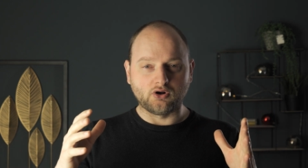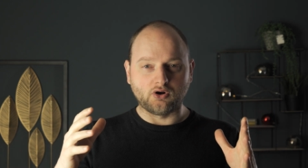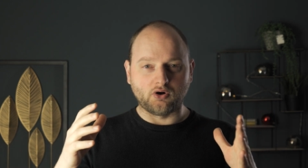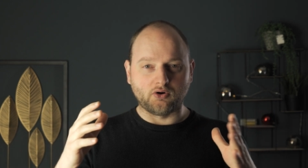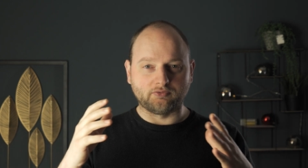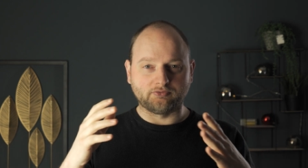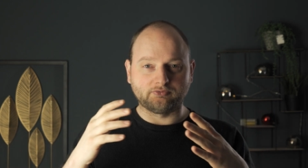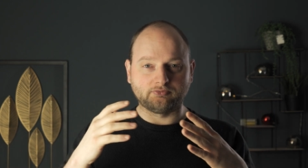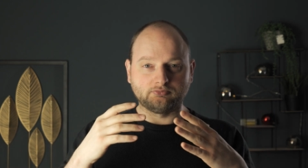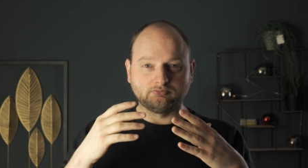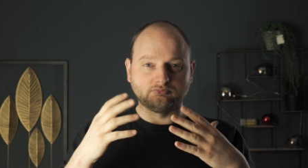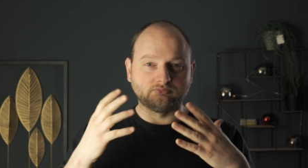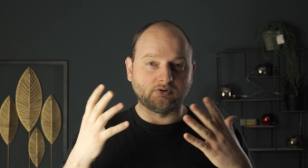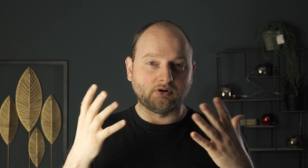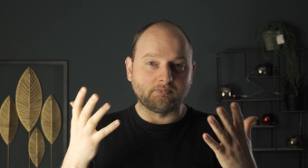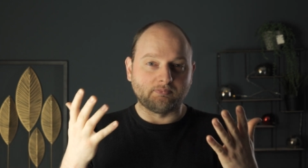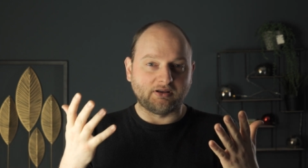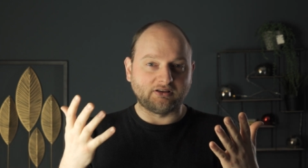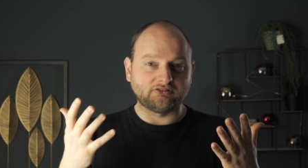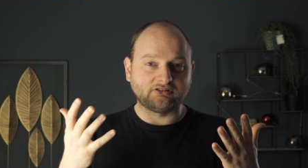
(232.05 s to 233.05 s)
of,
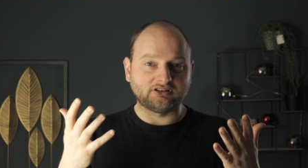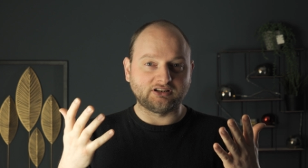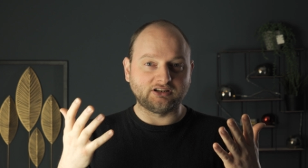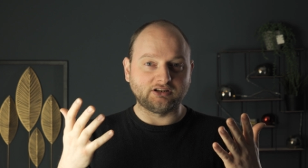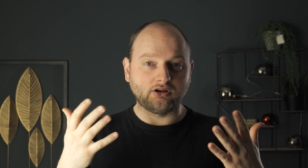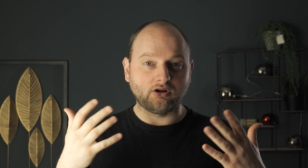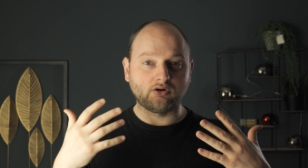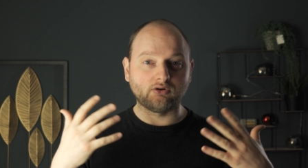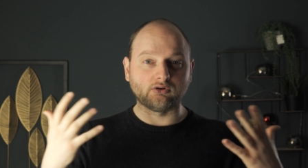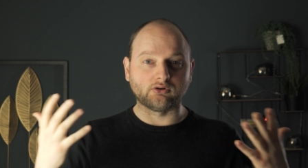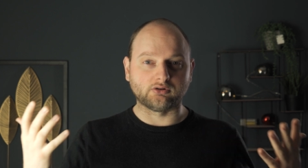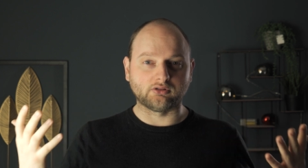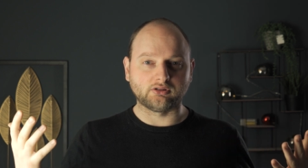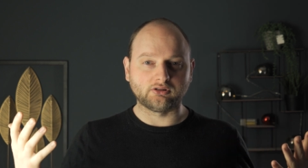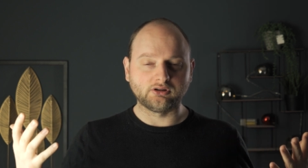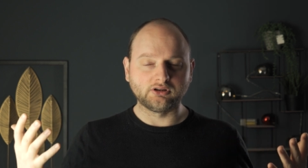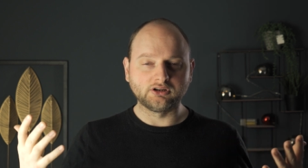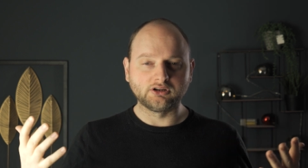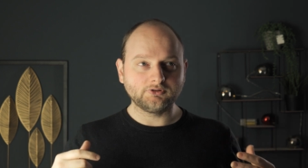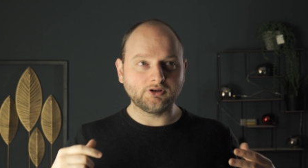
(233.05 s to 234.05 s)
well, basically Earth.
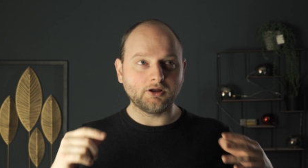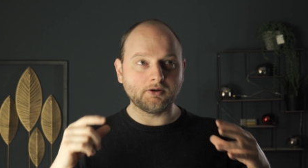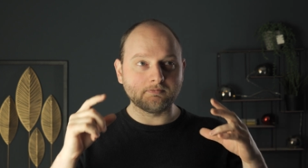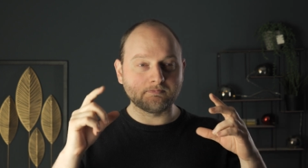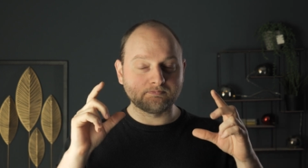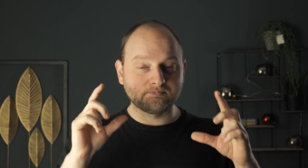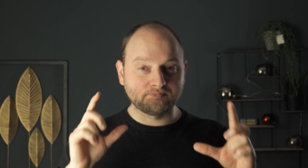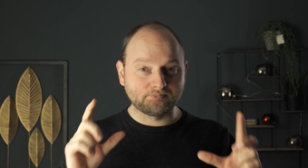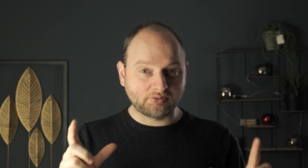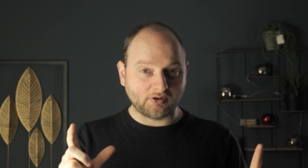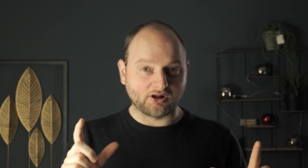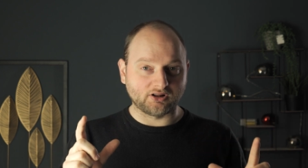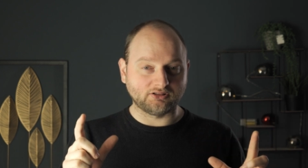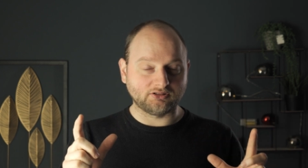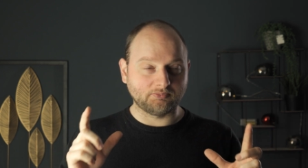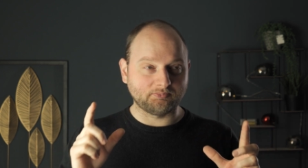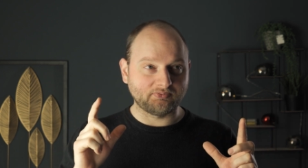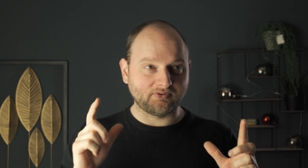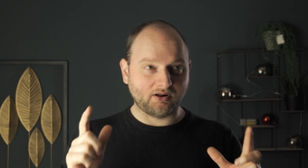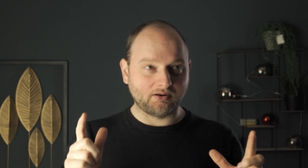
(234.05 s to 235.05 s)
But
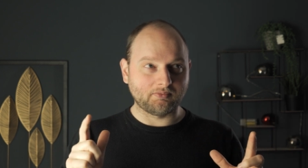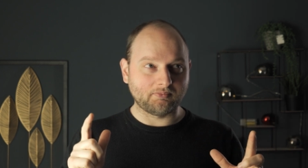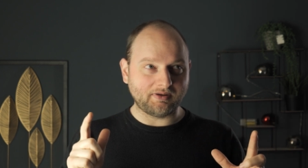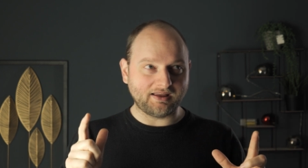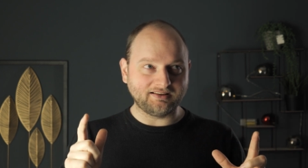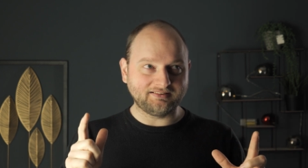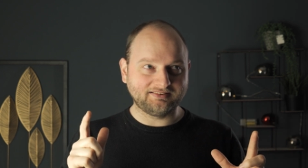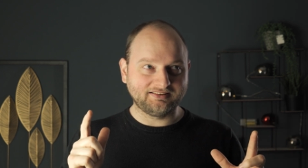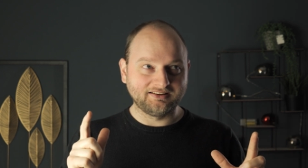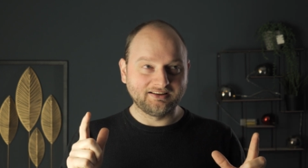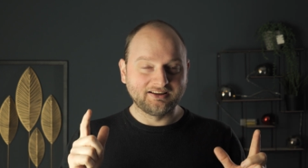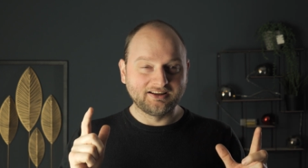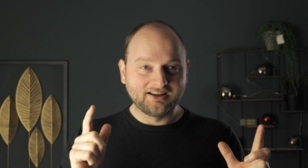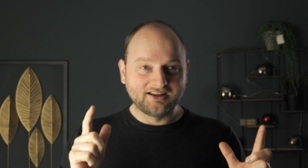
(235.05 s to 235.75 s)
the problem is,